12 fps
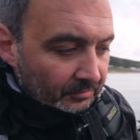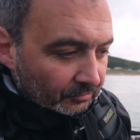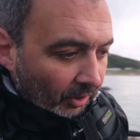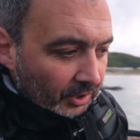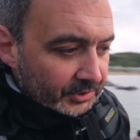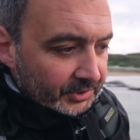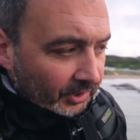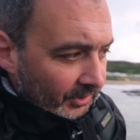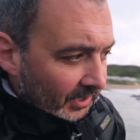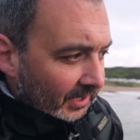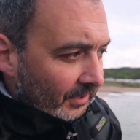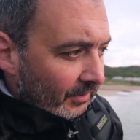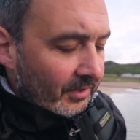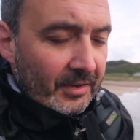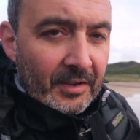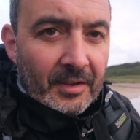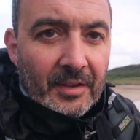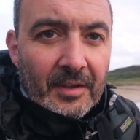rocks down here.
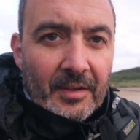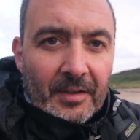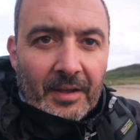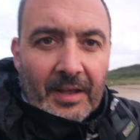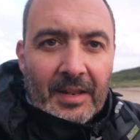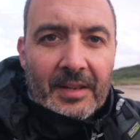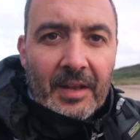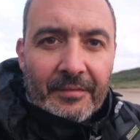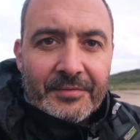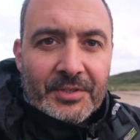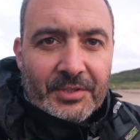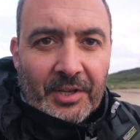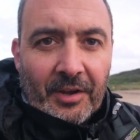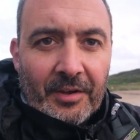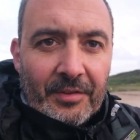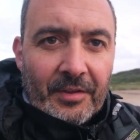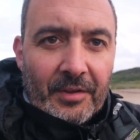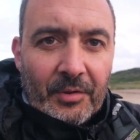I love just how
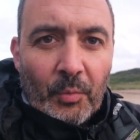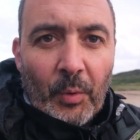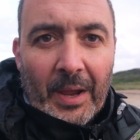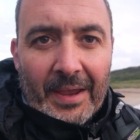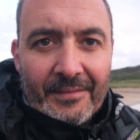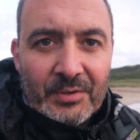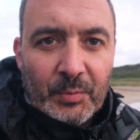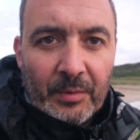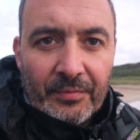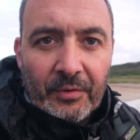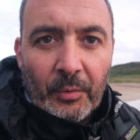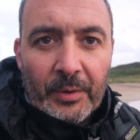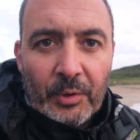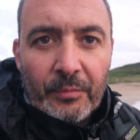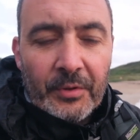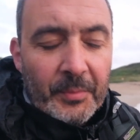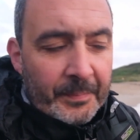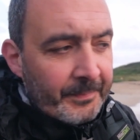the waves were flowing
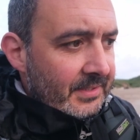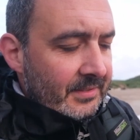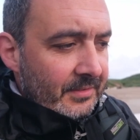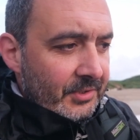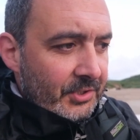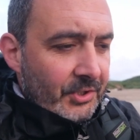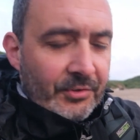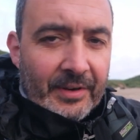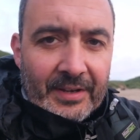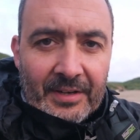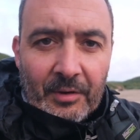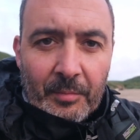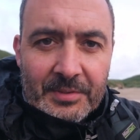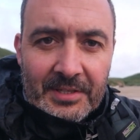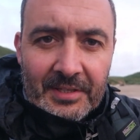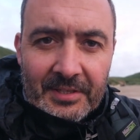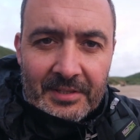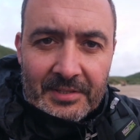over them, just creating almost a
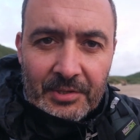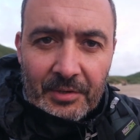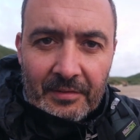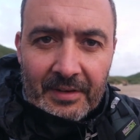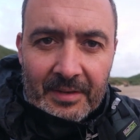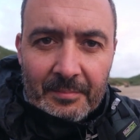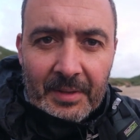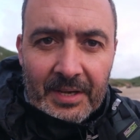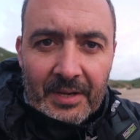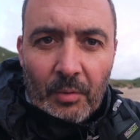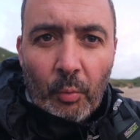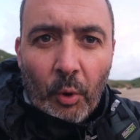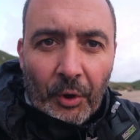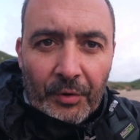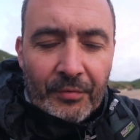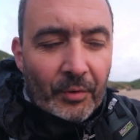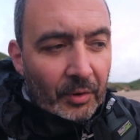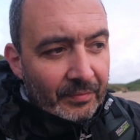little sort of like mini
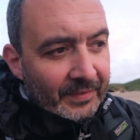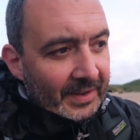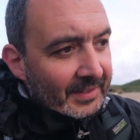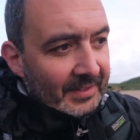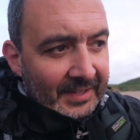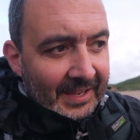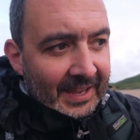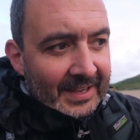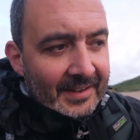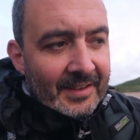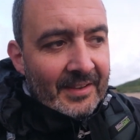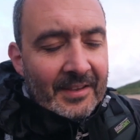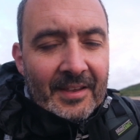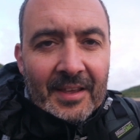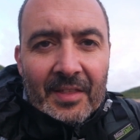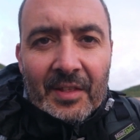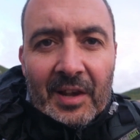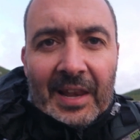waterfall effect. And again,
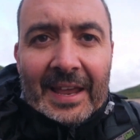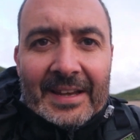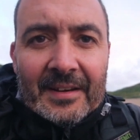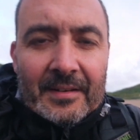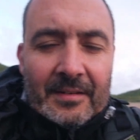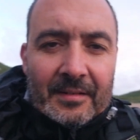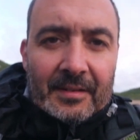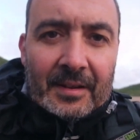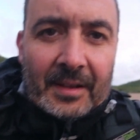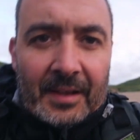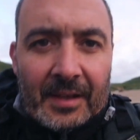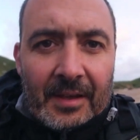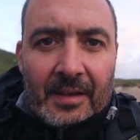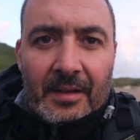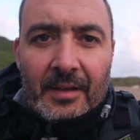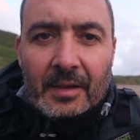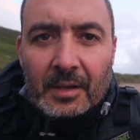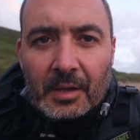the light, with a
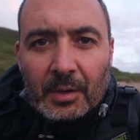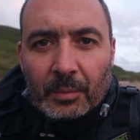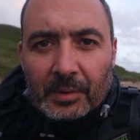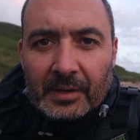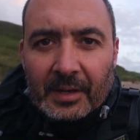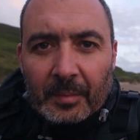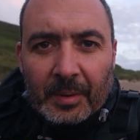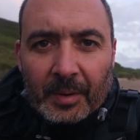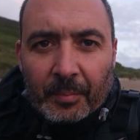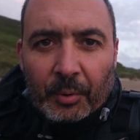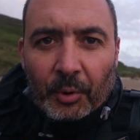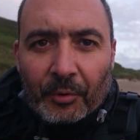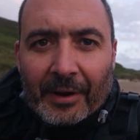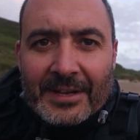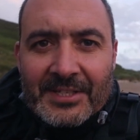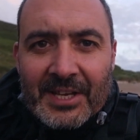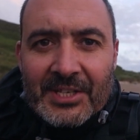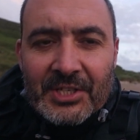little bit of
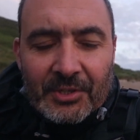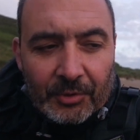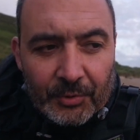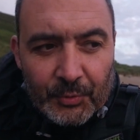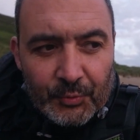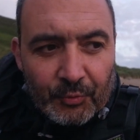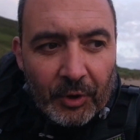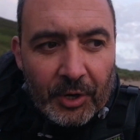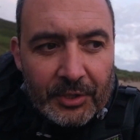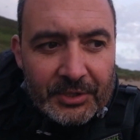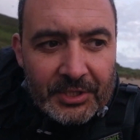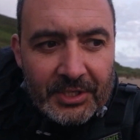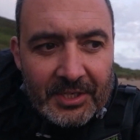polarisation on those rocks,